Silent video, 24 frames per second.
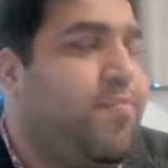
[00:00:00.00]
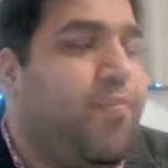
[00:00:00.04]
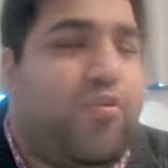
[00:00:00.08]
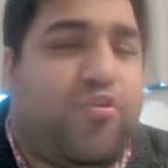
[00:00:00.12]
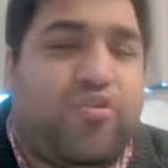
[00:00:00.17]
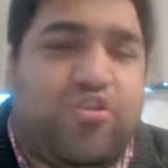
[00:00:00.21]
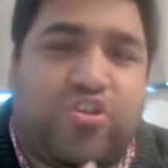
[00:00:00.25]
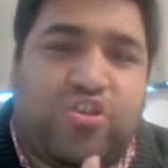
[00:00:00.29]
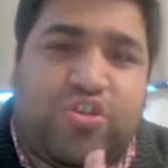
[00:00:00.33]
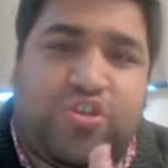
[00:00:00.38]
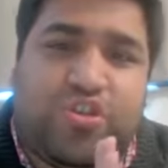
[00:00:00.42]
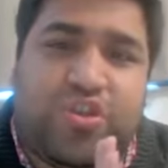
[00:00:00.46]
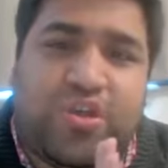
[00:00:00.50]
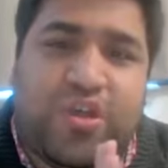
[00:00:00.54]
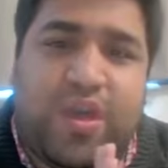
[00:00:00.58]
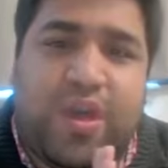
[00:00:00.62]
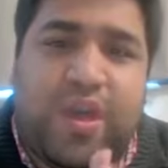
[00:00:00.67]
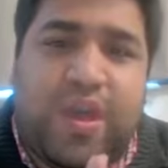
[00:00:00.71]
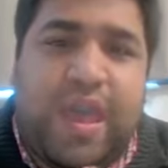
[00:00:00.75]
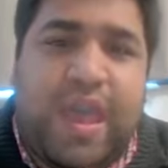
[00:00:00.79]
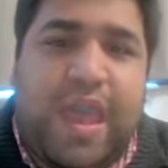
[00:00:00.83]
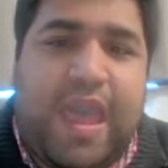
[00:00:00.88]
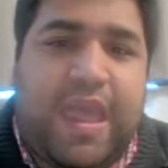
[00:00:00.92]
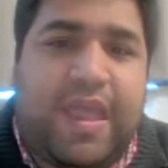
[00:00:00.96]
push
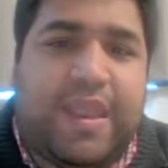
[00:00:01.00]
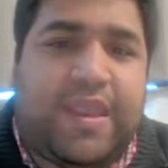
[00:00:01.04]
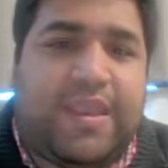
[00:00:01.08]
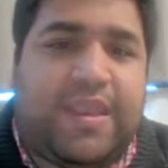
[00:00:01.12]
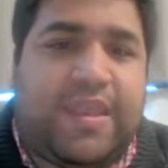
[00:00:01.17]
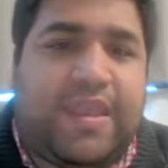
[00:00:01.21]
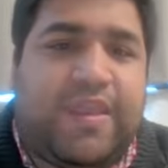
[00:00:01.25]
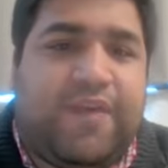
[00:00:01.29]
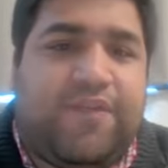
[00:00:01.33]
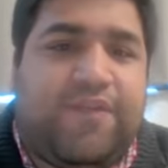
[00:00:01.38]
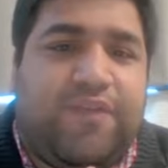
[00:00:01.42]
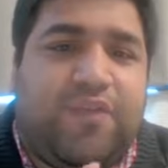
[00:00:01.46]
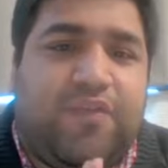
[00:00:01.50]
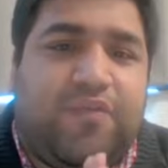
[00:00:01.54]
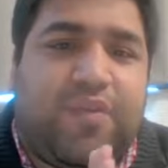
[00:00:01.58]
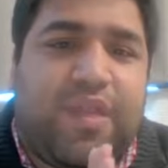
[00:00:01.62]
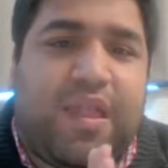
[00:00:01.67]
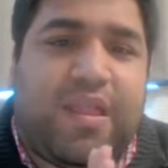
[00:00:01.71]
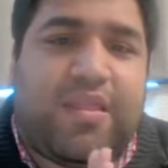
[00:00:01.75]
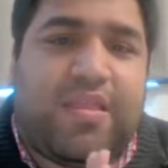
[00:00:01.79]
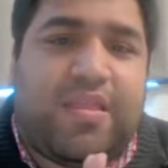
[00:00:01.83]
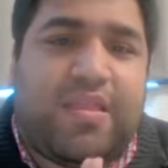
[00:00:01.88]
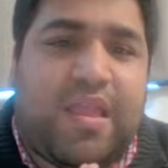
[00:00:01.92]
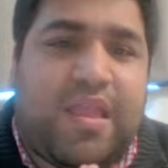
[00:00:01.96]
and give you
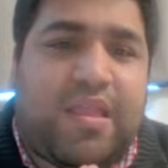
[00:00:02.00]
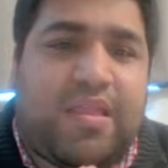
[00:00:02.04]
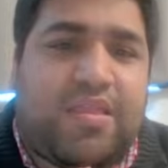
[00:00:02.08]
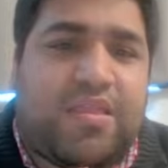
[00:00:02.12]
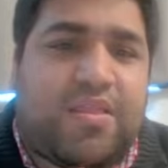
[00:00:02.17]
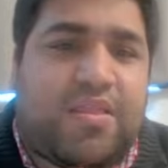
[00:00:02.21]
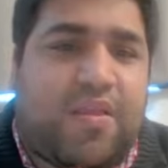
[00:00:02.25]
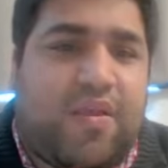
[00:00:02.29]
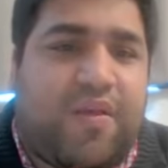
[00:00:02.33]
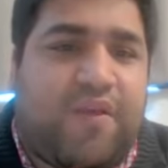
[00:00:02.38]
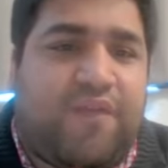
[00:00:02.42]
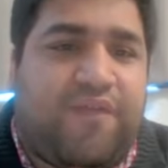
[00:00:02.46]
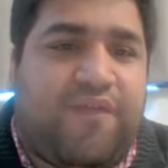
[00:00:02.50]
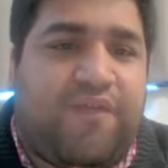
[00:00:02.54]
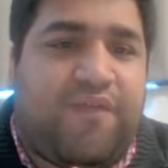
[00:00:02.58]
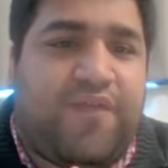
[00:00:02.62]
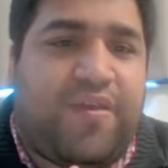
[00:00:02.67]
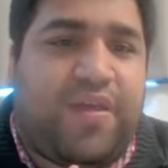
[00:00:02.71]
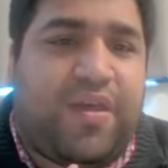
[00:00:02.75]
that sense of